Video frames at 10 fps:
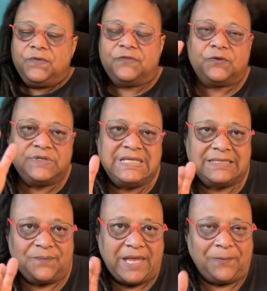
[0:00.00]
the
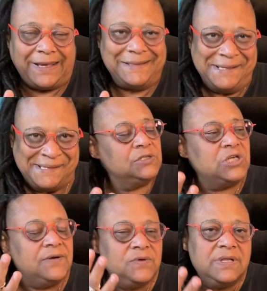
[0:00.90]
13th Amendment,
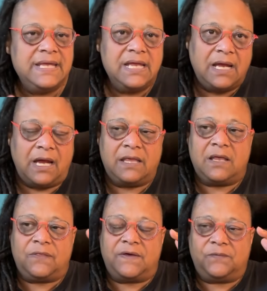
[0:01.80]
generally
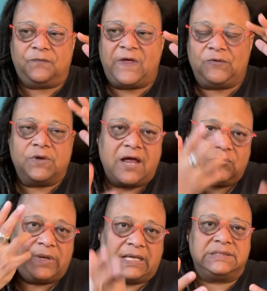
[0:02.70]
the federal
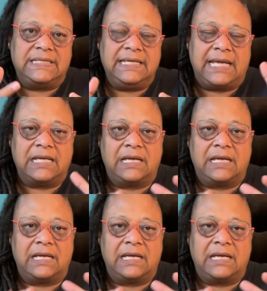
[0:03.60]
government didn't